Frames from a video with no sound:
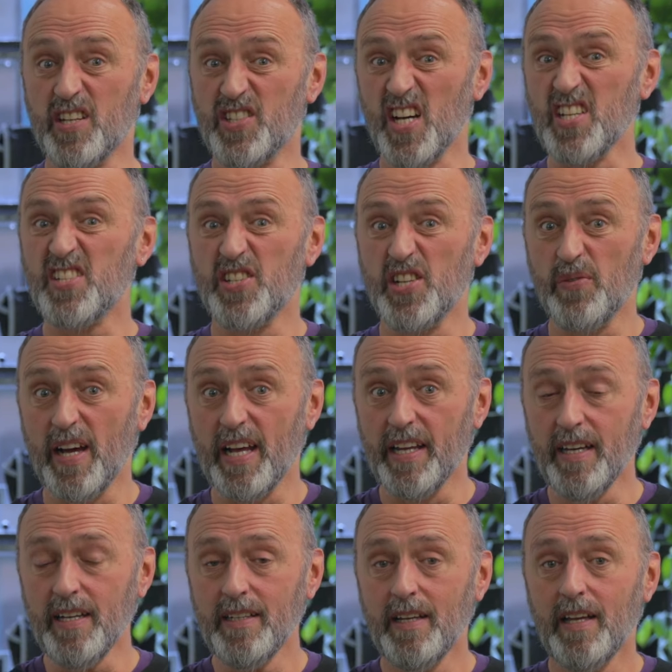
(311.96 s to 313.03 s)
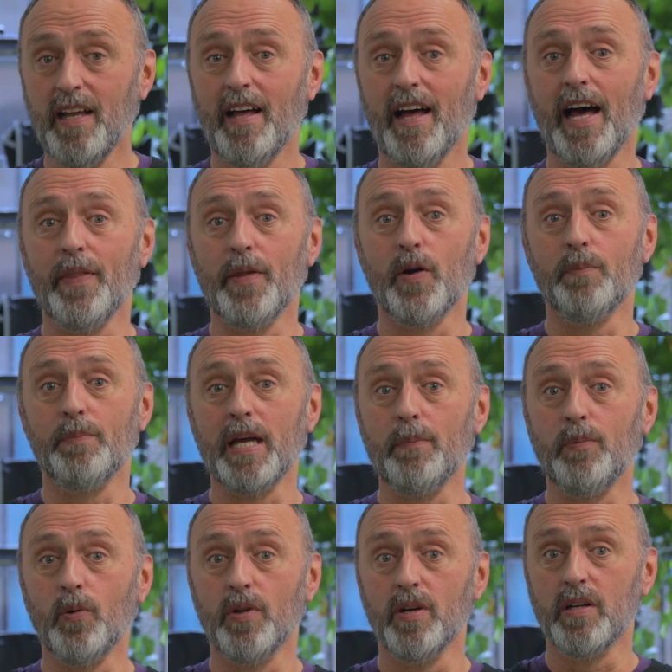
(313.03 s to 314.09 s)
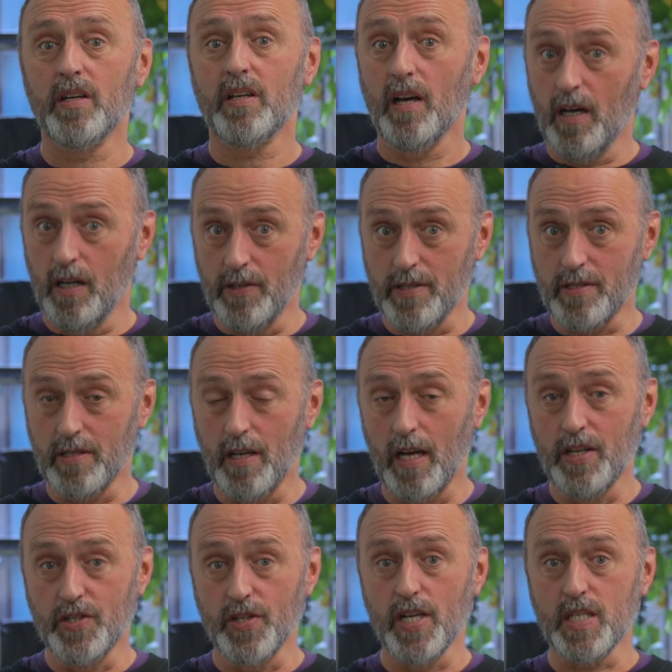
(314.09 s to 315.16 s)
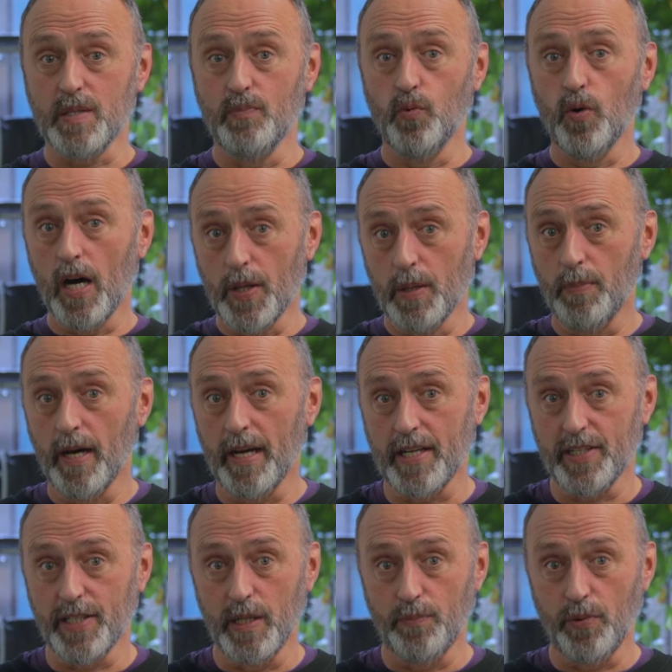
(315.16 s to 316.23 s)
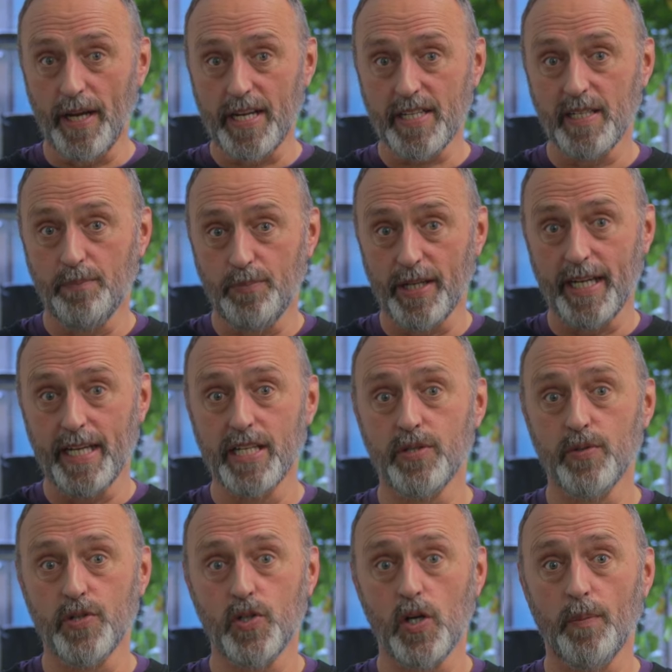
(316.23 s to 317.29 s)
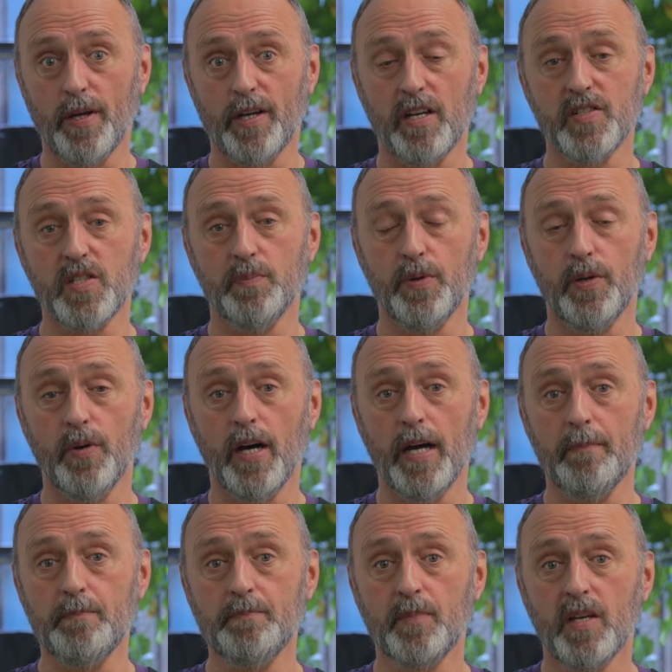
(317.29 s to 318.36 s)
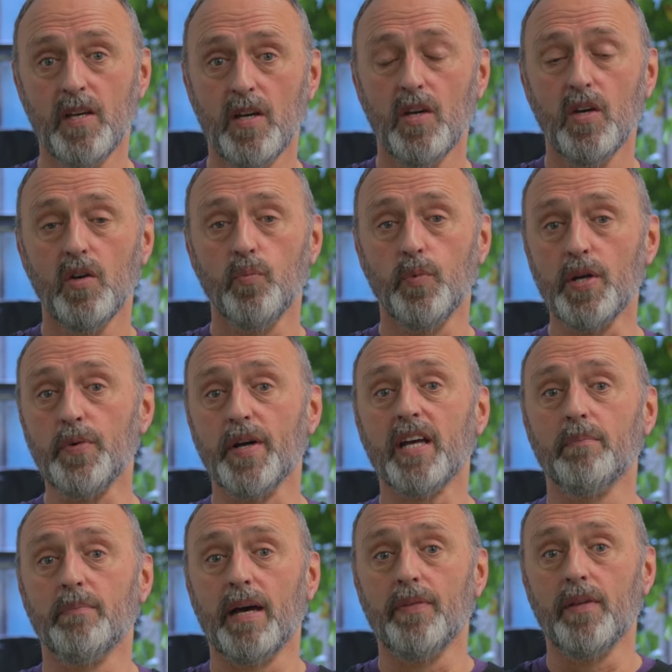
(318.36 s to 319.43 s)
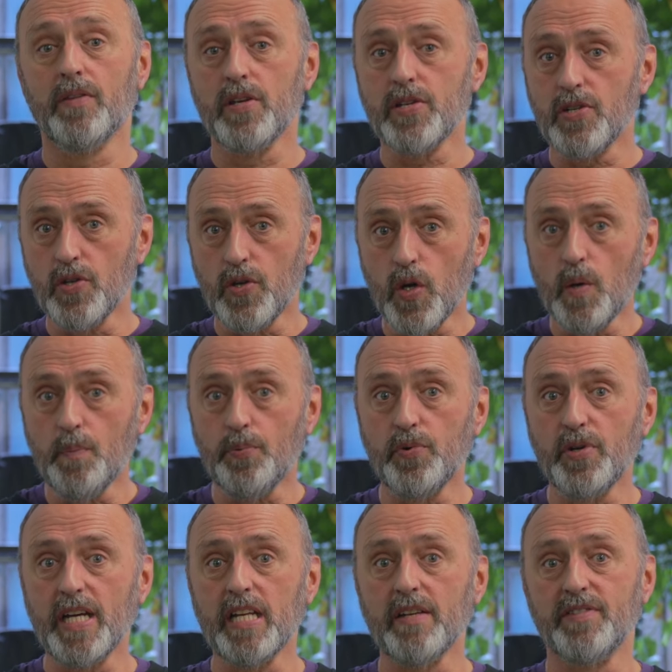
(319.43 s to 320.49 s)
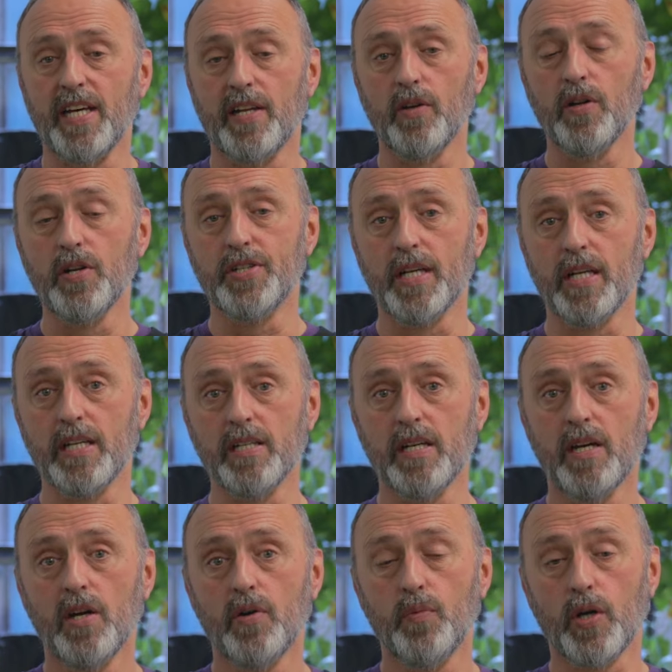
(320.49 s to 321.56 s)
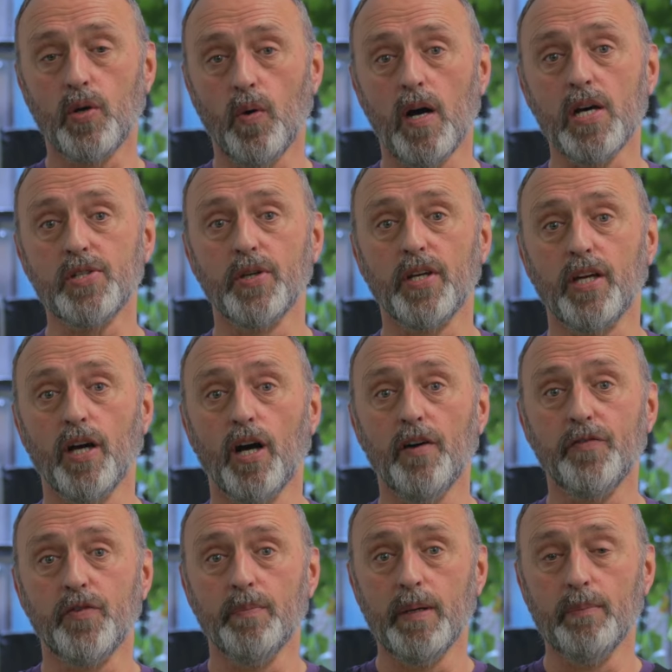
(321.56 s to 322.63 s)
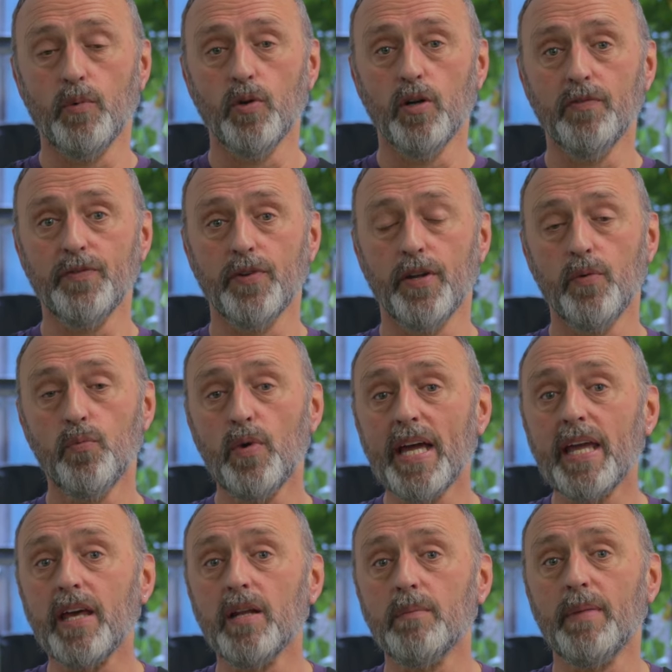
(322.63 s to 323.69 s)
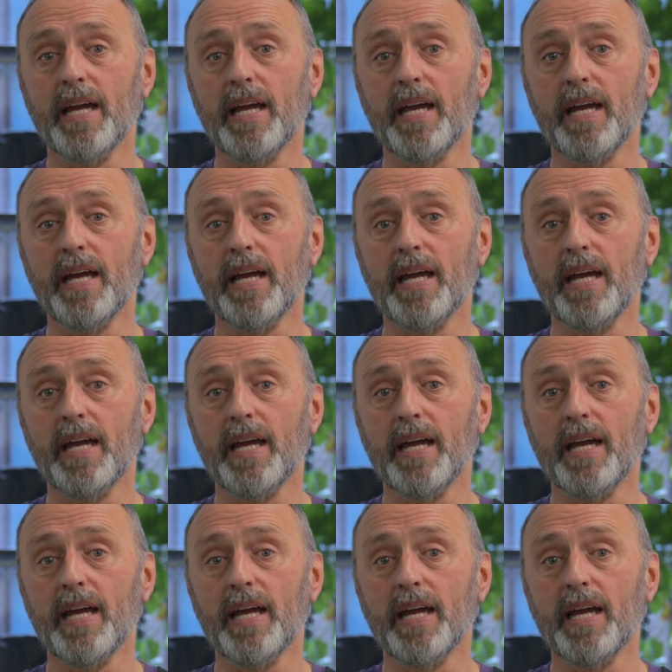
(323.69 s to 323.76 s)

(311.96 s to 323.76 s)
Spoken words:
and adjust the derailleur, and there are people that can't and just ride the bike until it breaks and then bring it into a shop like us to put right. We'd recommend that this new breed of technology requires looking after a bit more often, and regular